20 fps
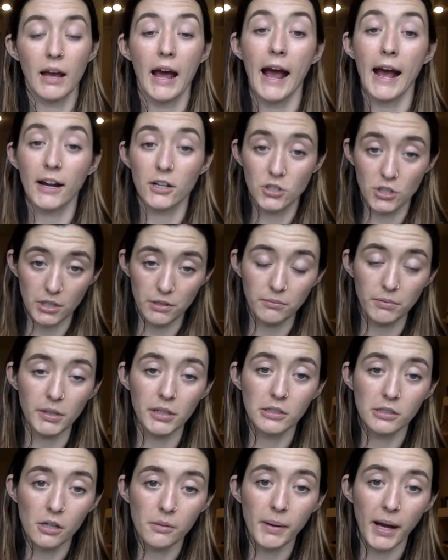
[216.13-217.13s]
actually
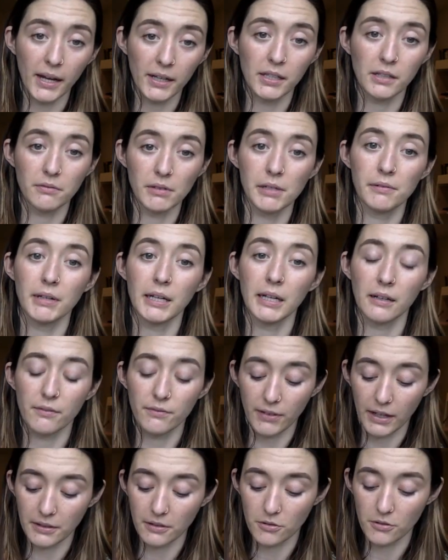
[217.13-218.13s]
really go back and reread it and
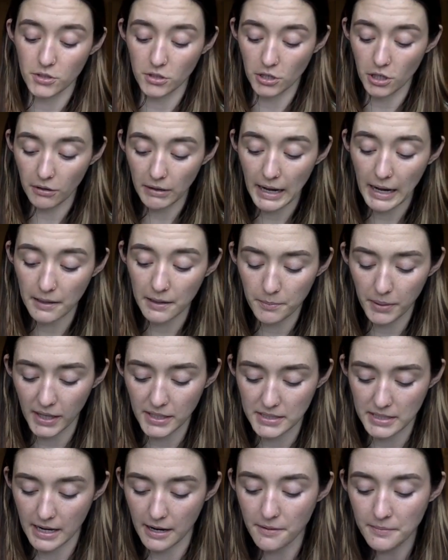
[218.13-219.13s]
find those. So go ahead and
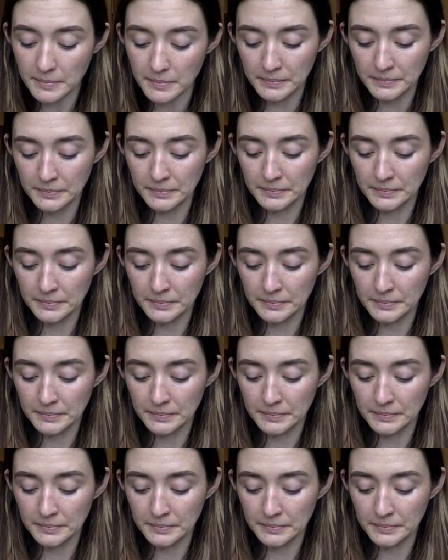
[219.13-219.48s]
pause now.